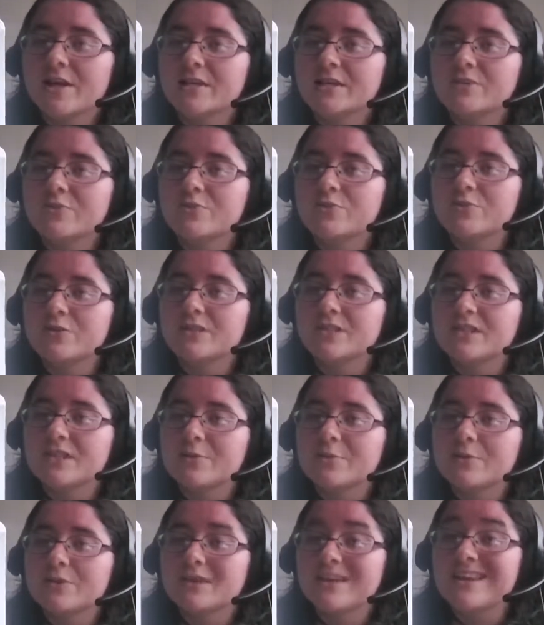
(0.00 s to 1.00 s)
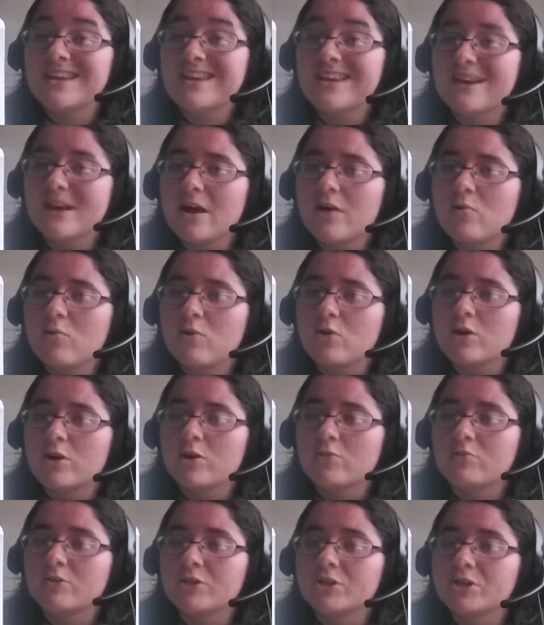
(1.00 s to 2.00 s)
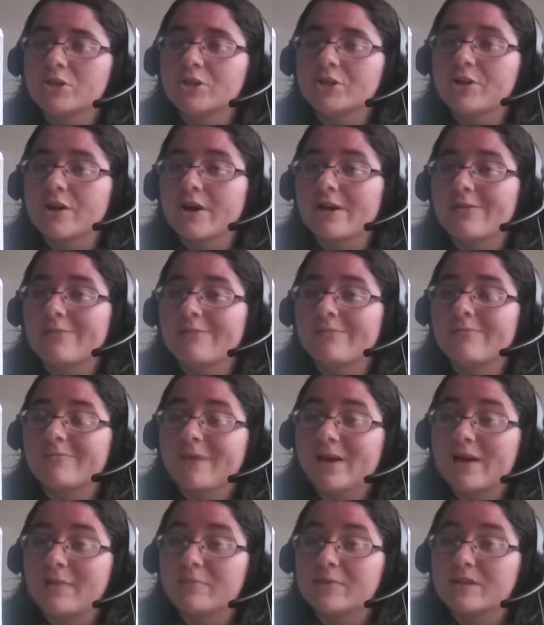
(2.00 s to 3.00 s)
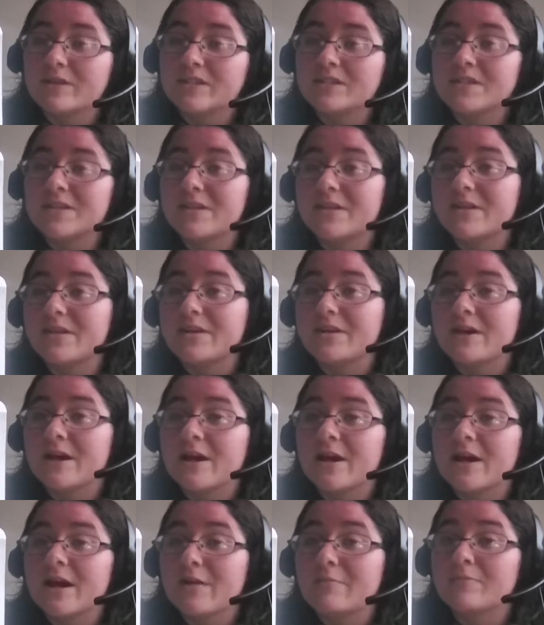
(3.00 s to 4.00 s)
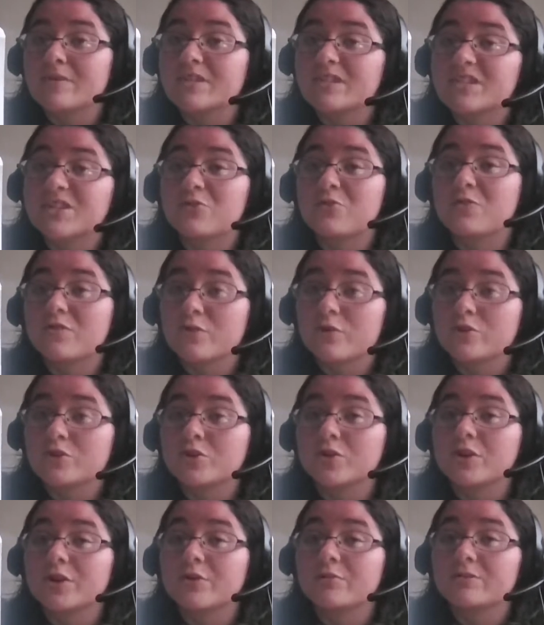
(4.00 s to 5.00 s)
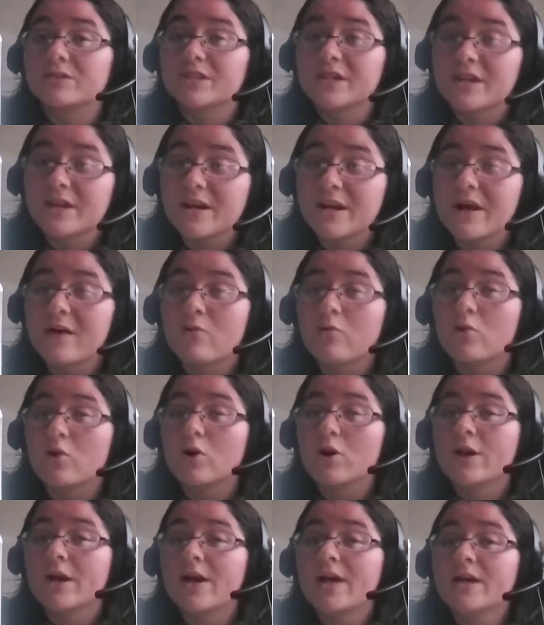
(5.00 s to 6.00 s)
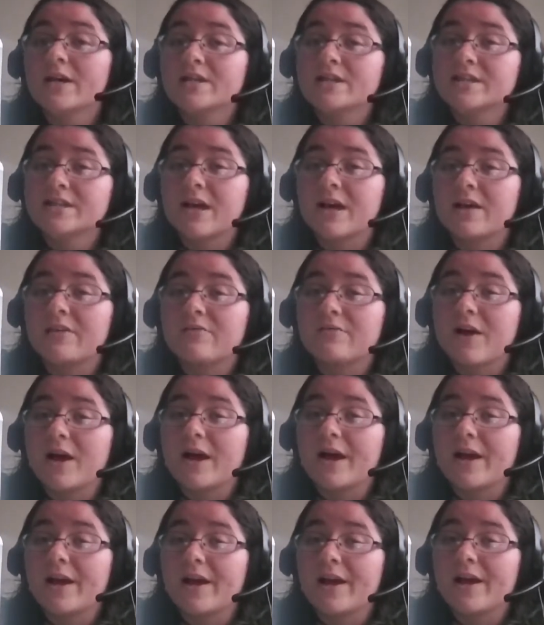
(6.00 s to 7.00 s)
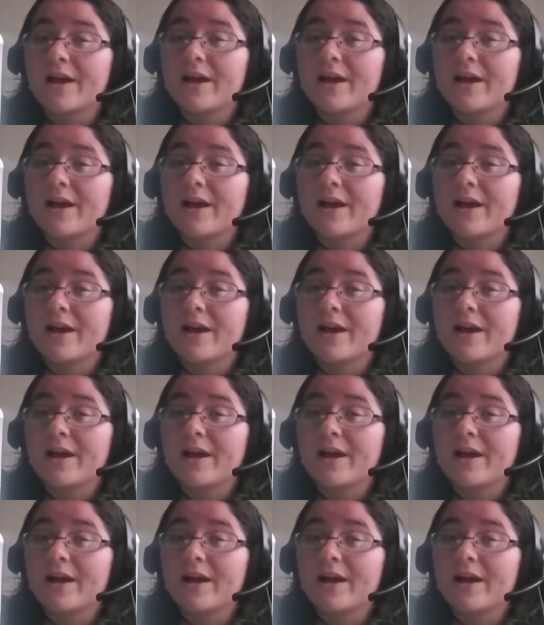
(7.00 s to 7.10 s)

So as you can see with E Network, which, you know, NBC, NBC Universal owns E Network, Sci Fi,